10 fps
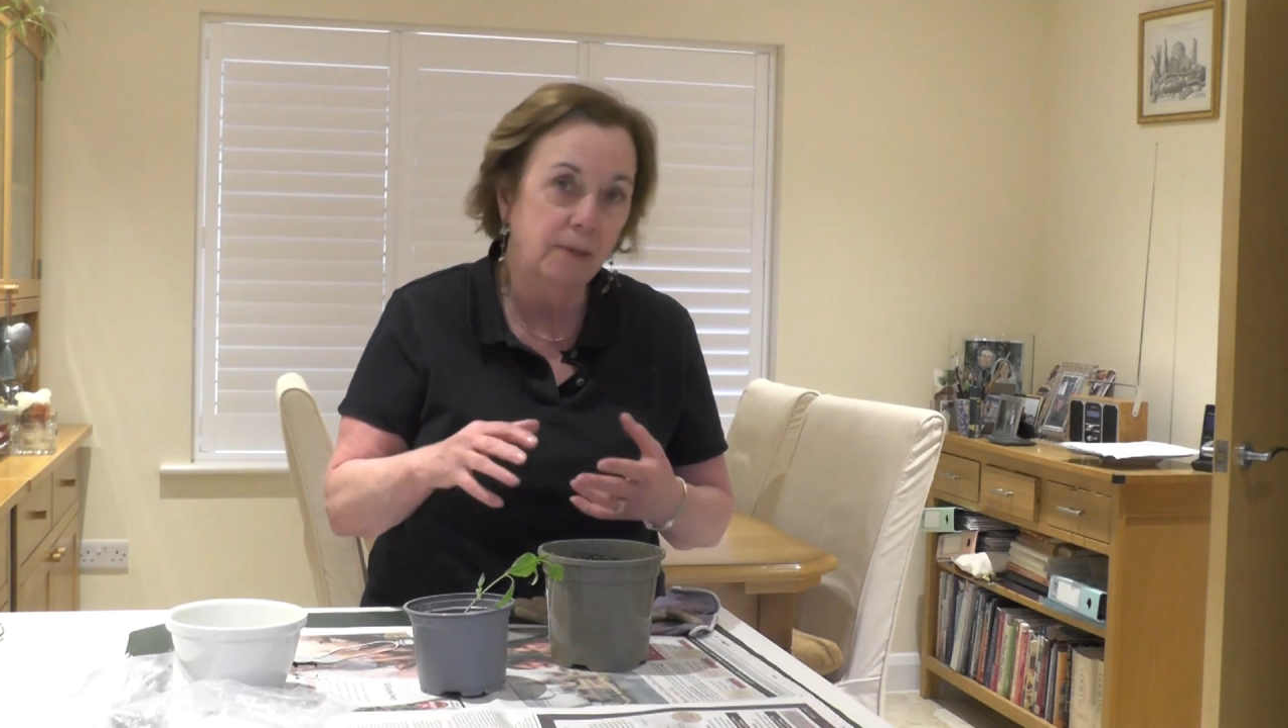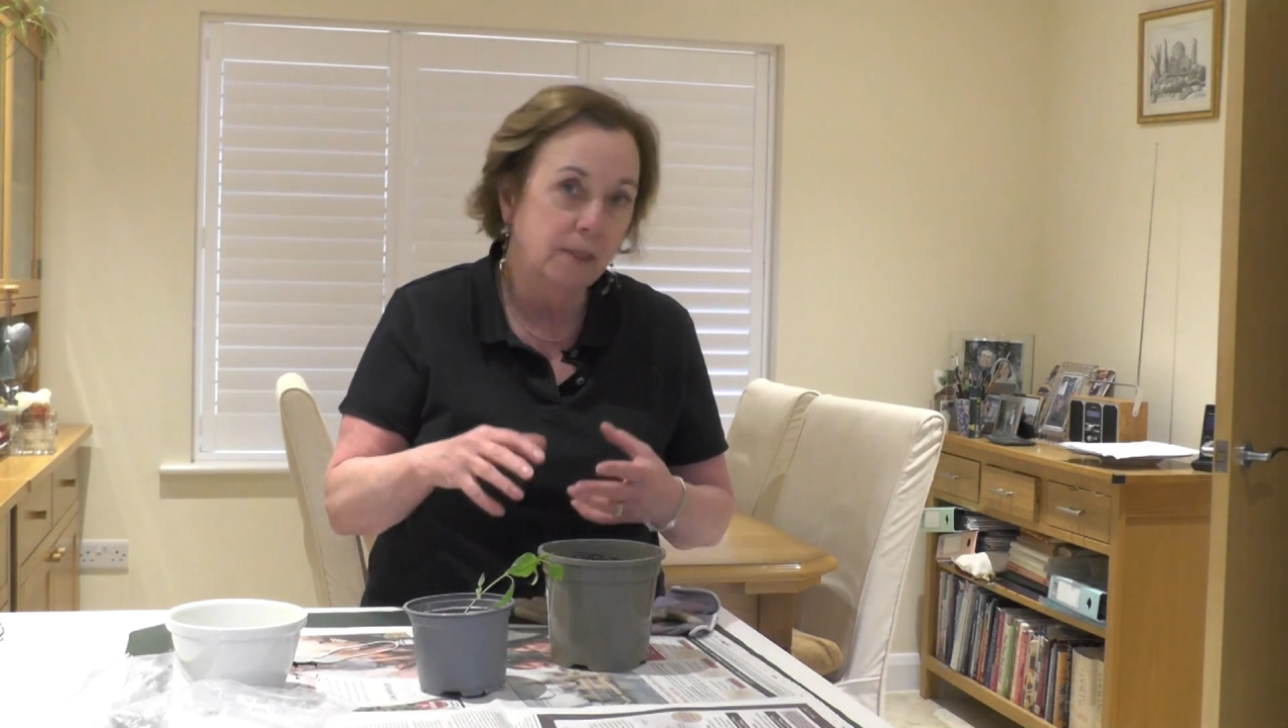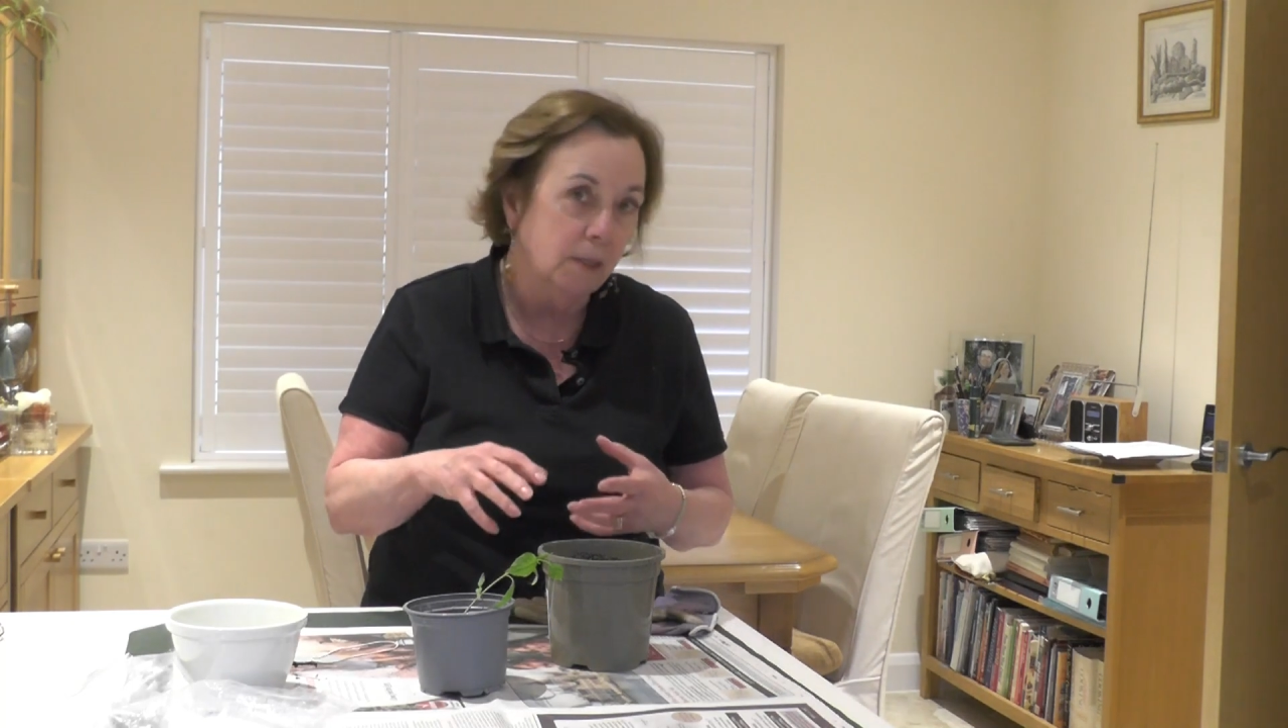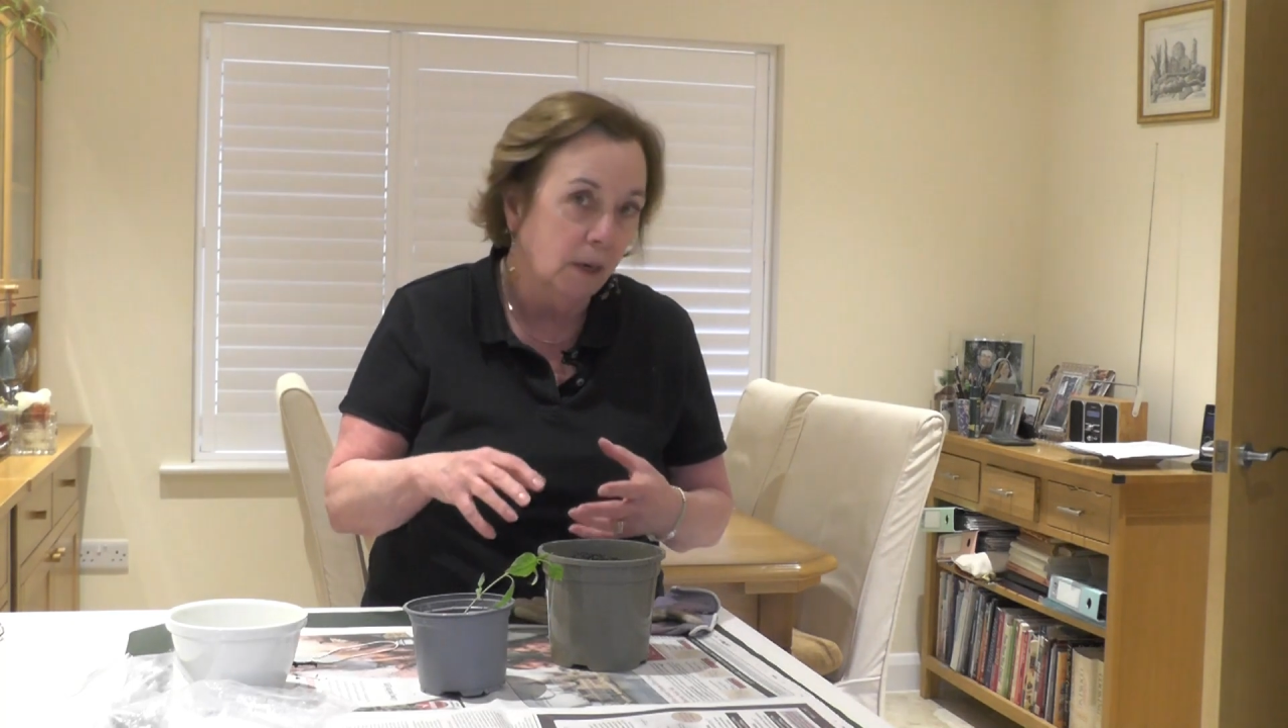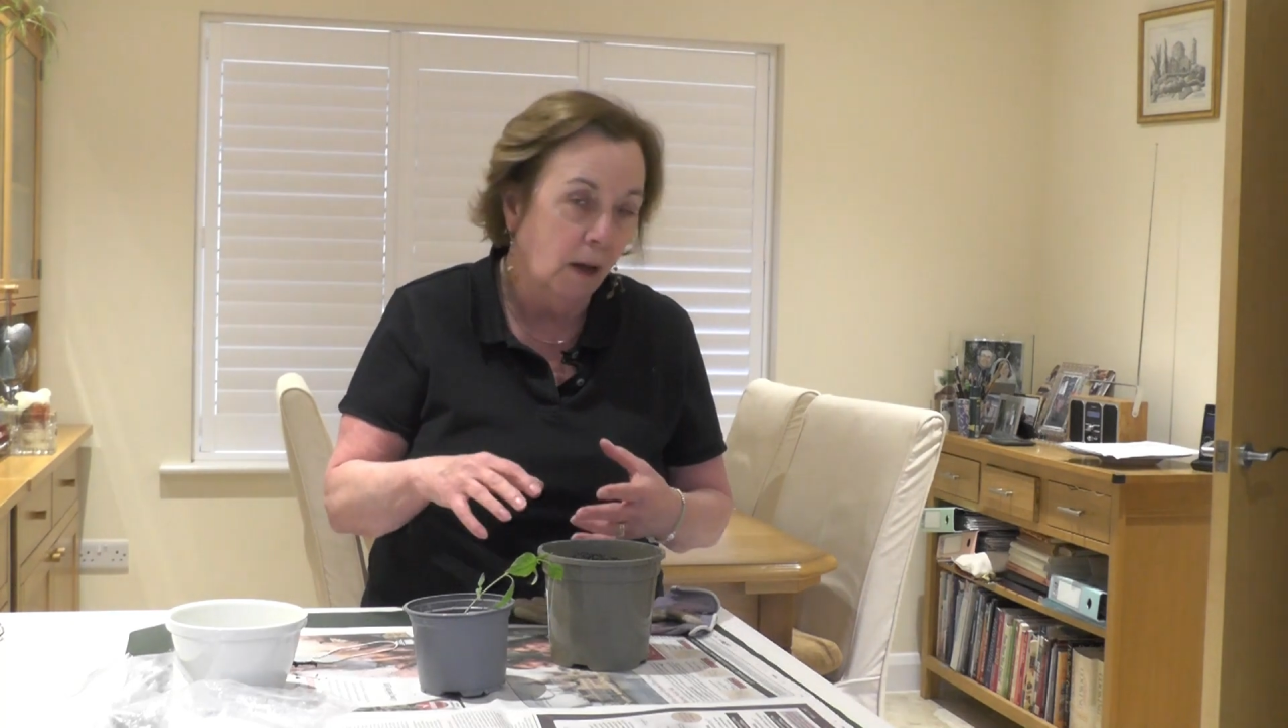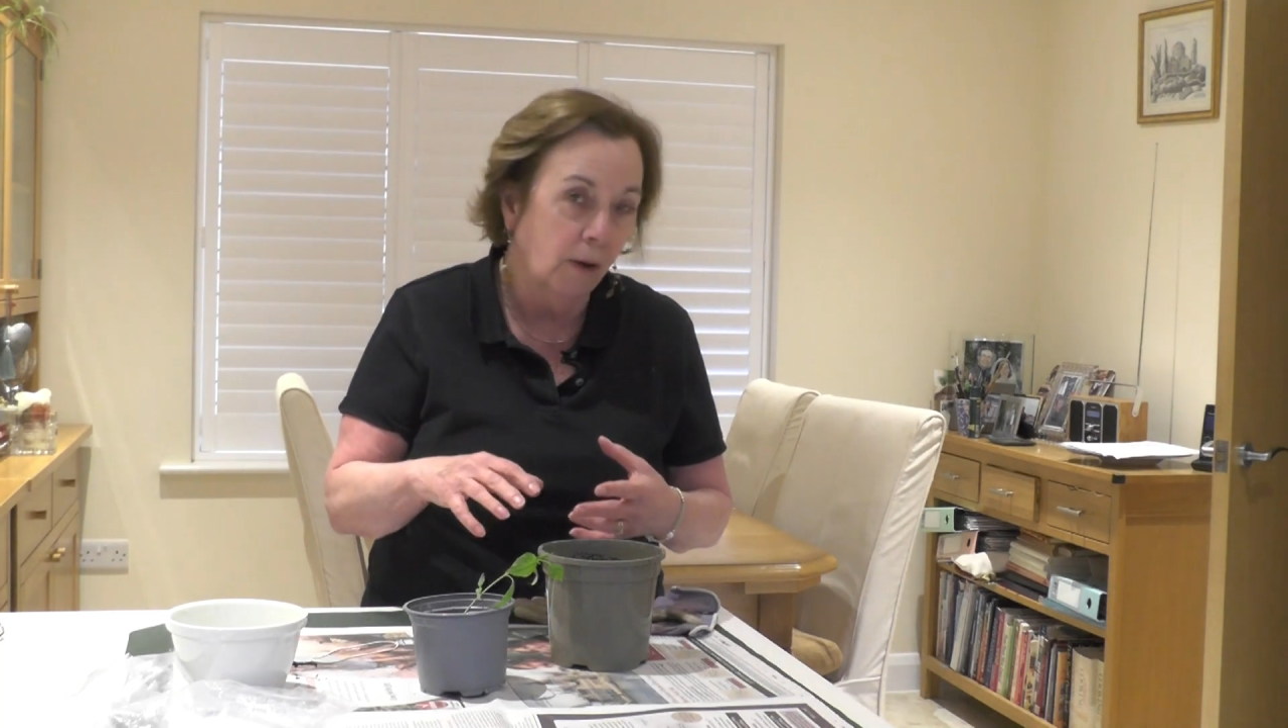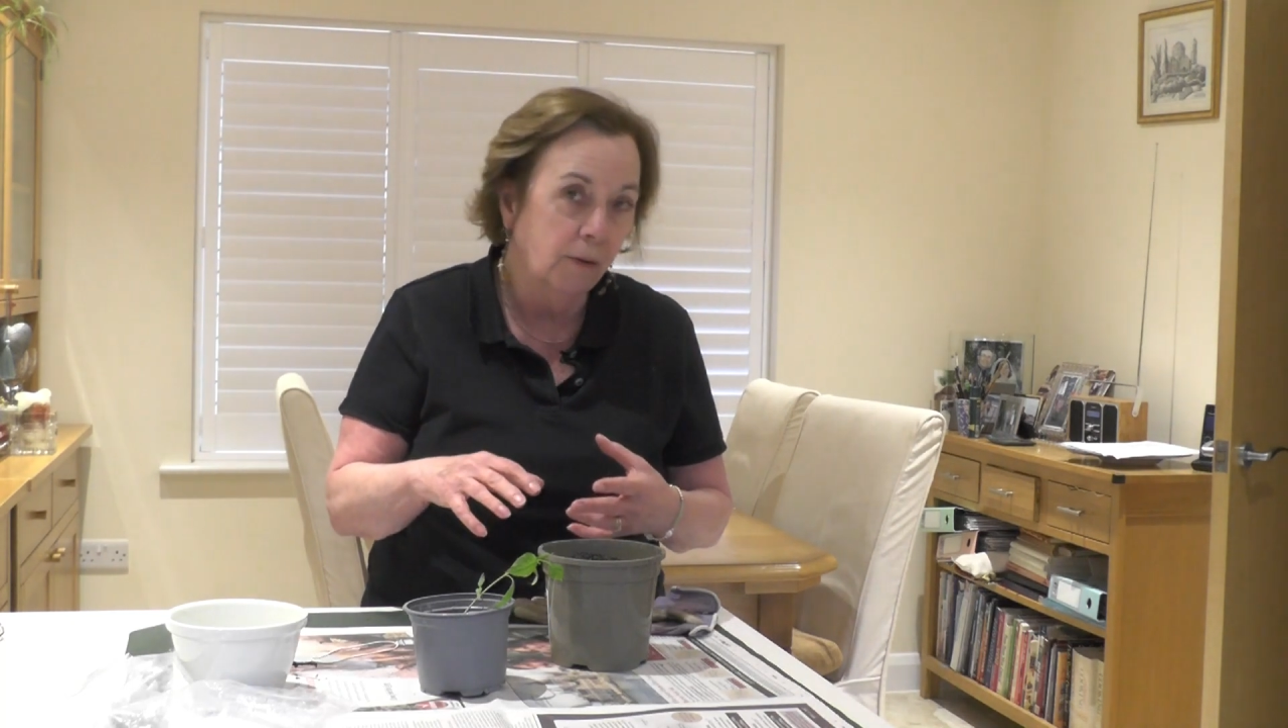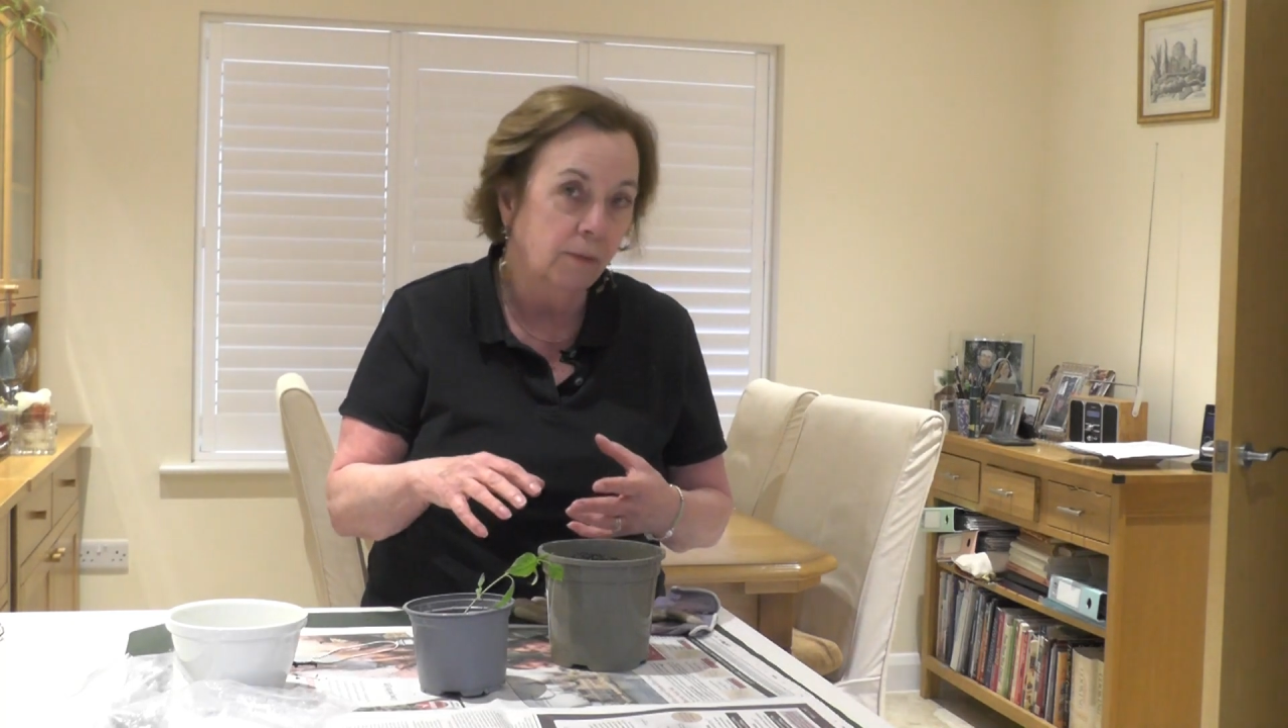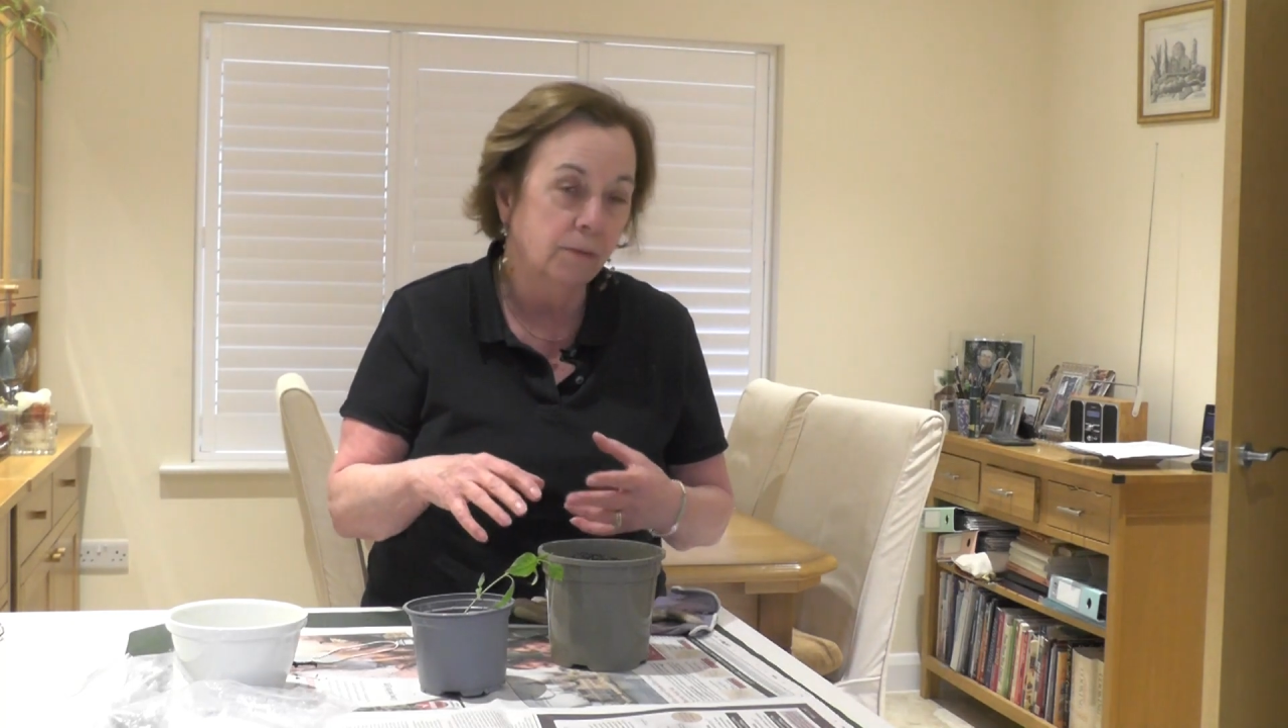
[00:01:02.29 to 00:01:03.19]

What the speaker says: is low,